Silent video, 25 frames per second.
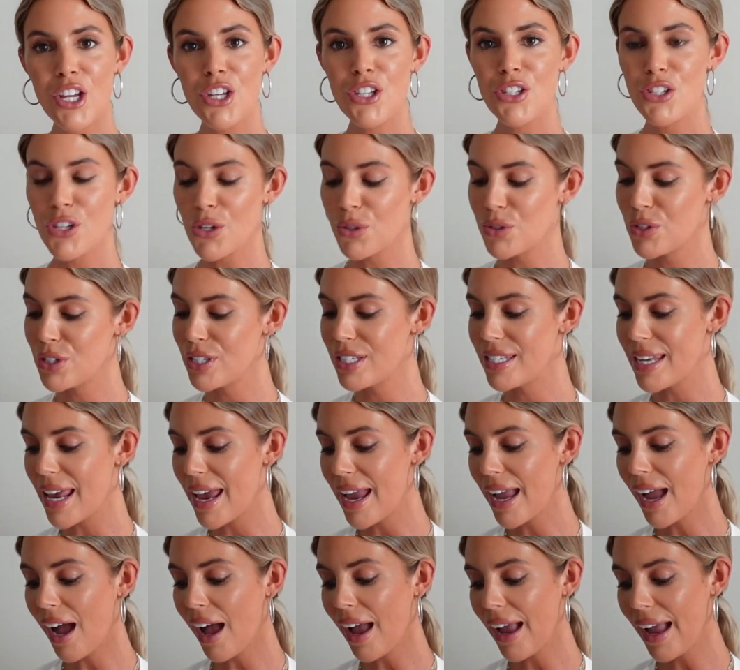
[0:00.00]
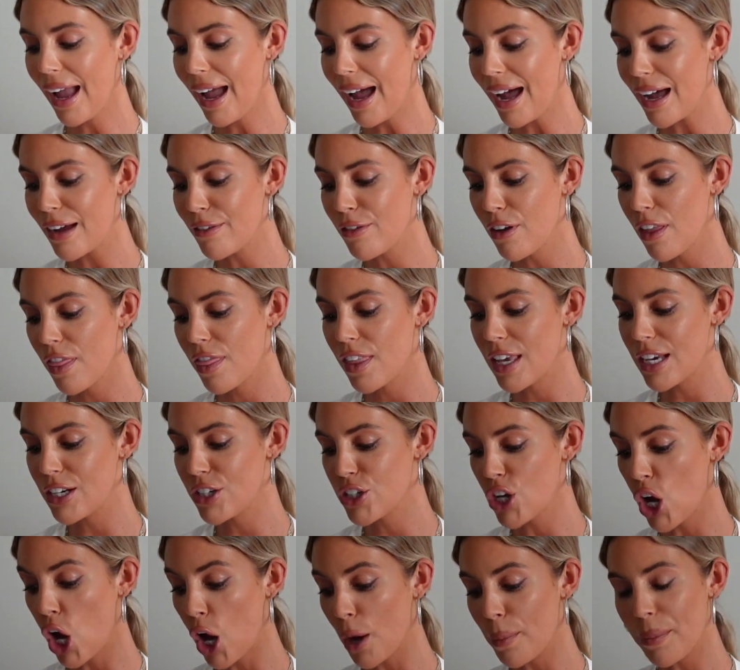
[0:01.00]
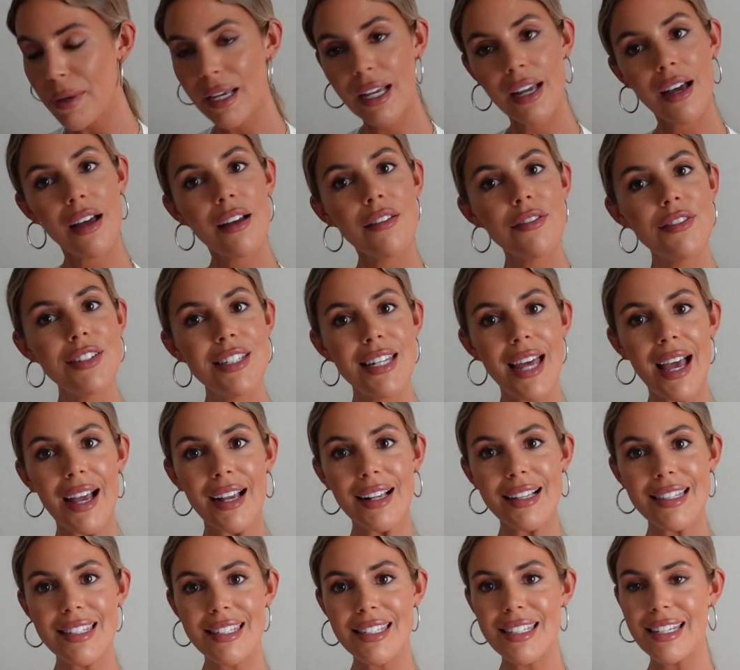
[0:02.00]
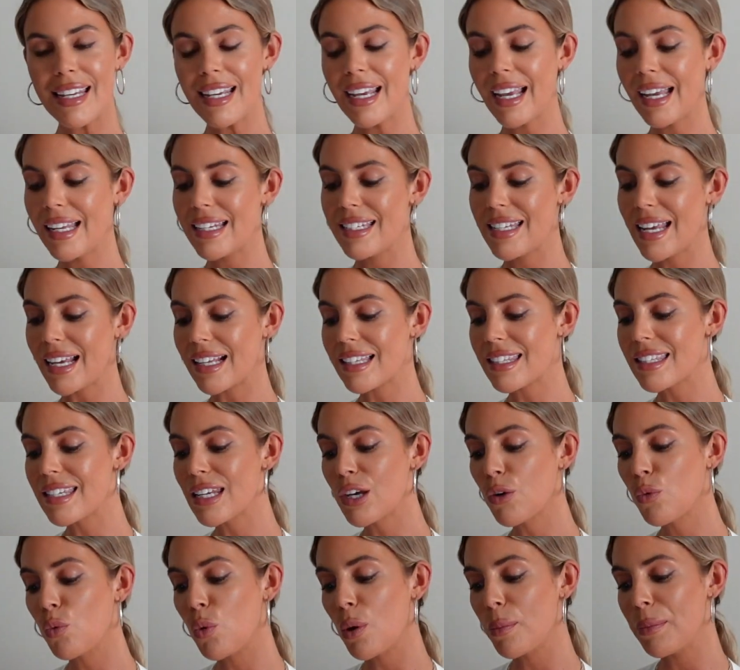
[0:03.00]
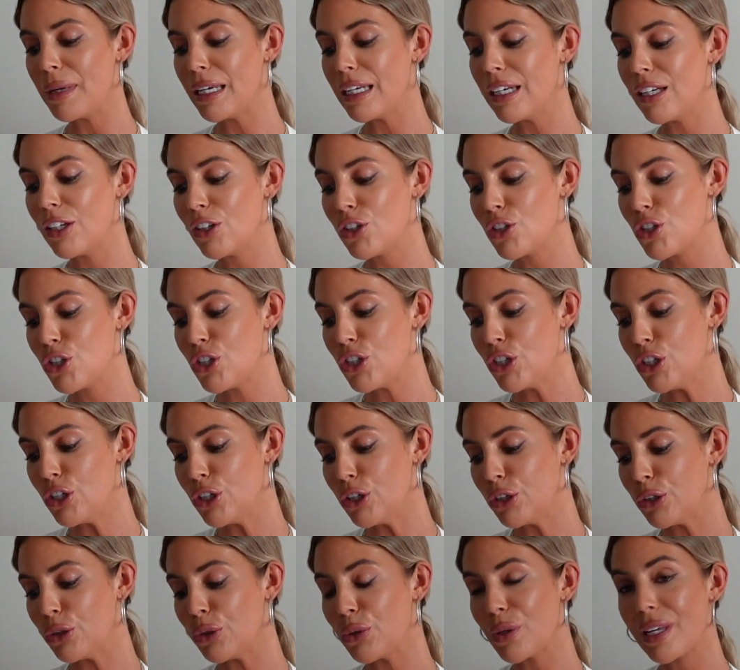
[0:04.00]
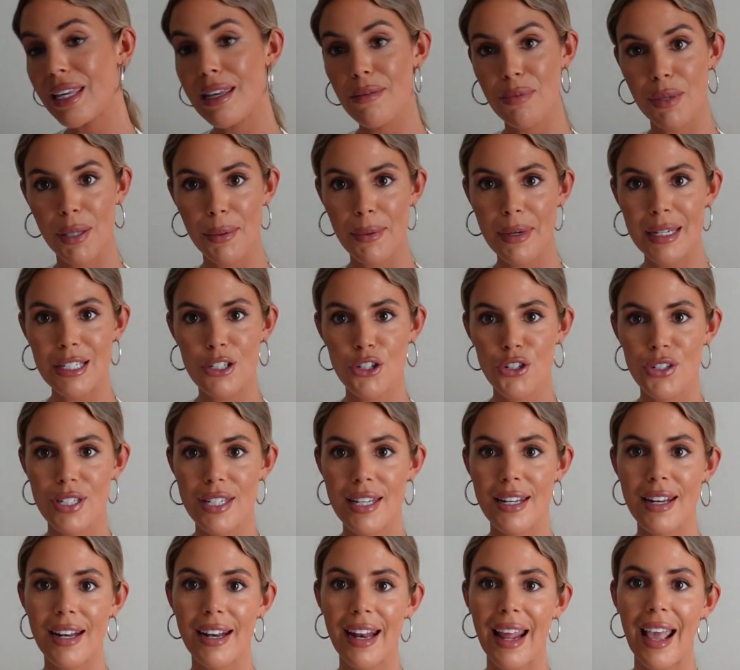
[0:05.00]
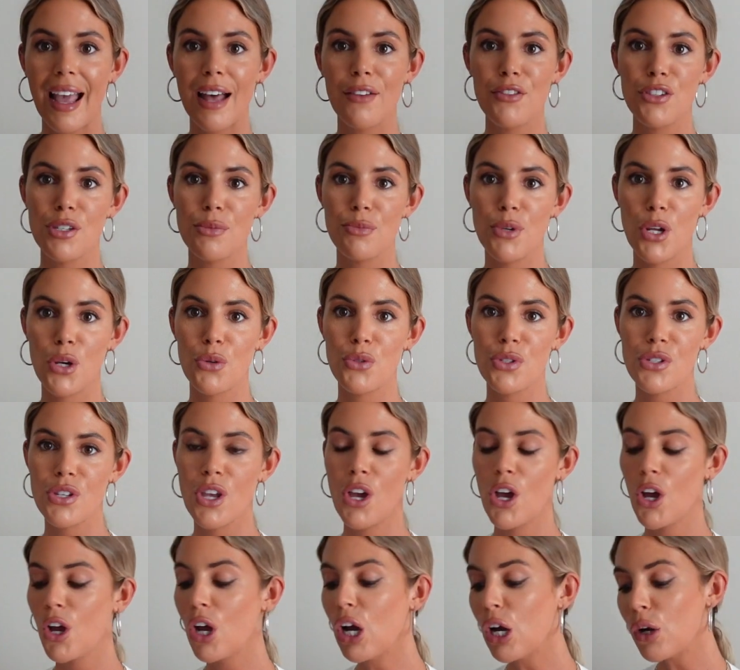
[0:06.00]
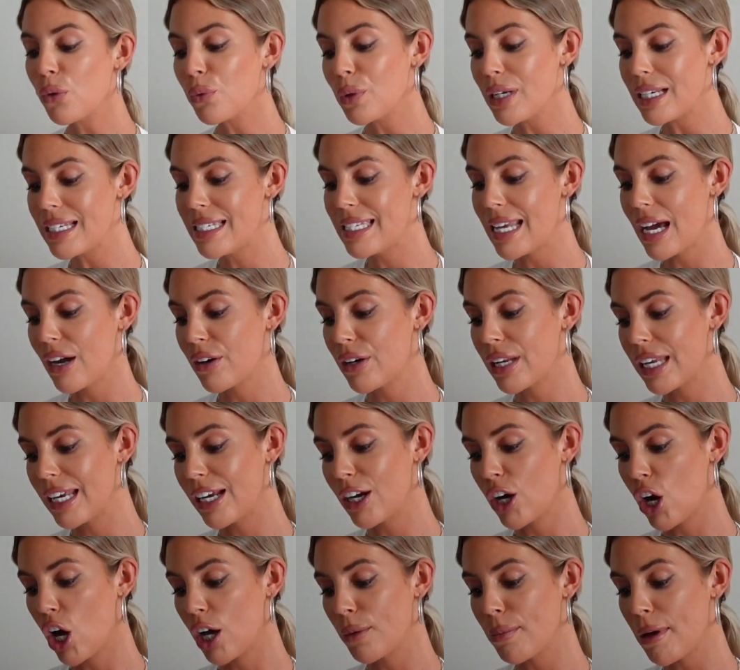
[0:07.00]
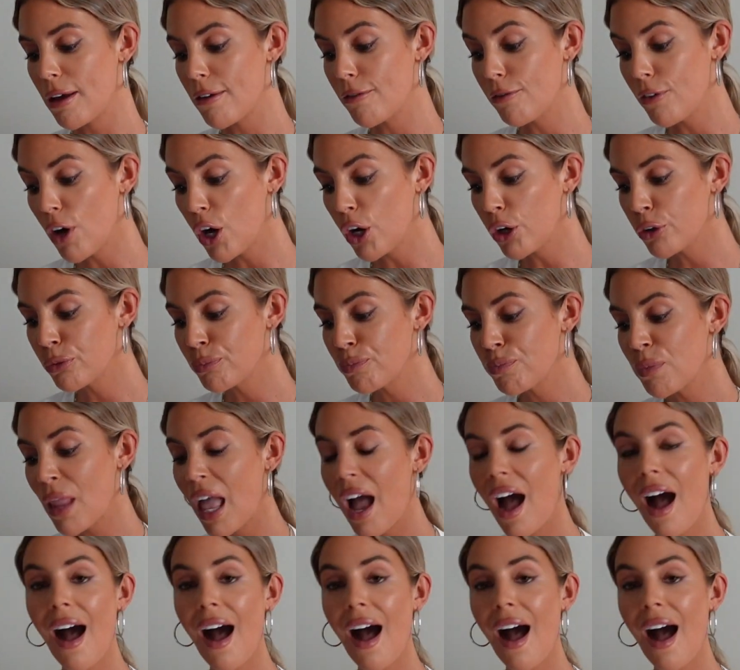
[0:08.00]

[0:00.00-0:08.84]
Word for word: So today I have the topic of texting and texting women to keep them interested. And I have some notes written down here on my phone.